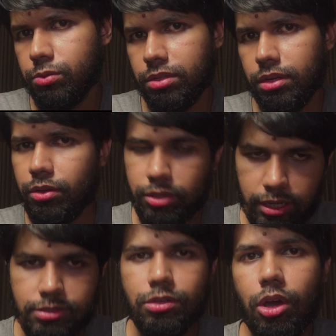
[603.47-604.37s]
subhanahu wa ta'ala, or
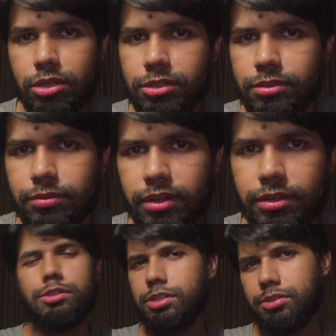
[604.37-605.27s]
that is God.
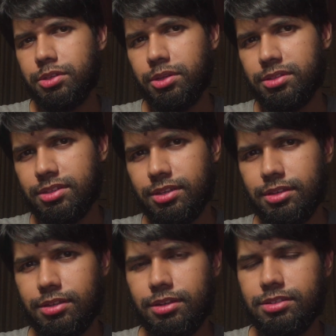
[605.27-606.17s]
So inshallah, see you guys
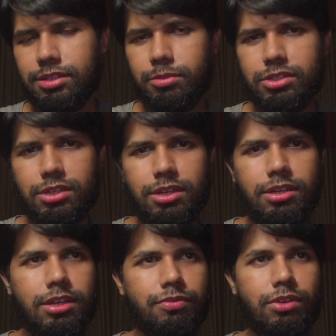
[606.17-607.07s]
next time,
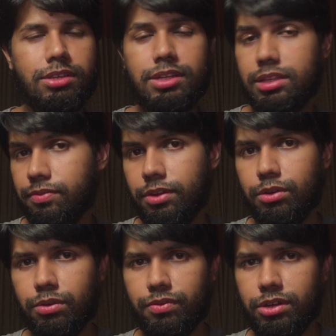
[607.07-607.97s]
inshallah. If you guys like the
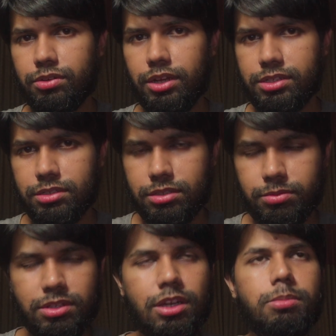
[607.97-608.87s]
video, don't forget to like, share,
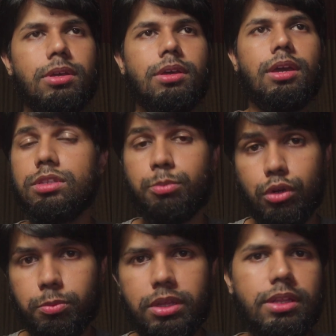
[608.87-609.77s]
subscribe. If you want to
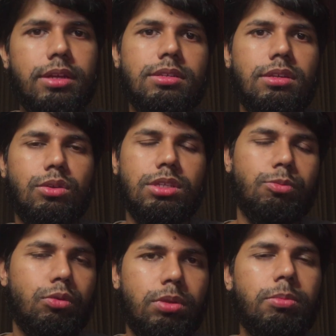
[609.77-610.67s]
support me, then you can
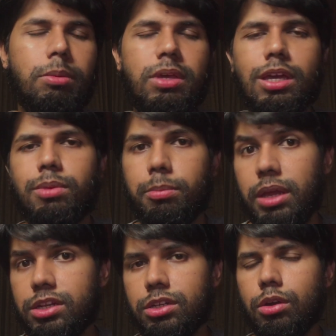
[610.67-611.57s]
support me by becoming a
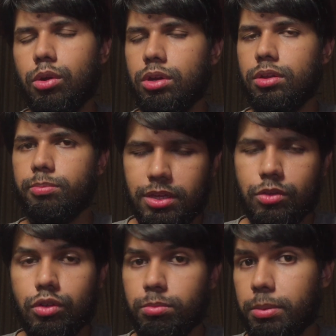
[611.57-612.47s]
patron or becoming a
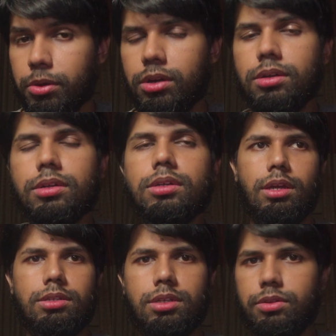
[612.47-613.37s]
YouTube member.
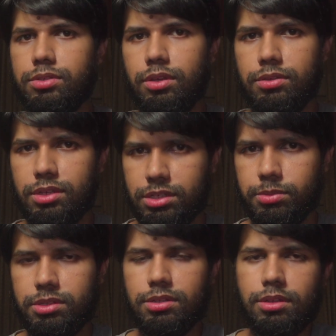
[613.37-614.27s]
And inshallah, see you guys next
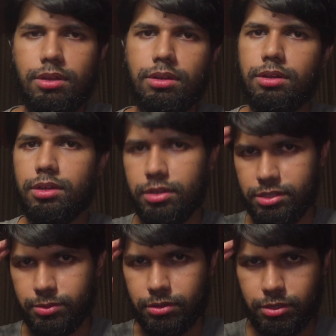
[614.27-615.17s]
time. Assalamu
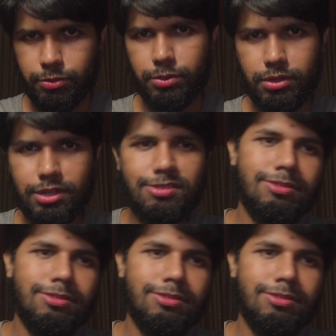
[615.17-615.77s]
alaikum.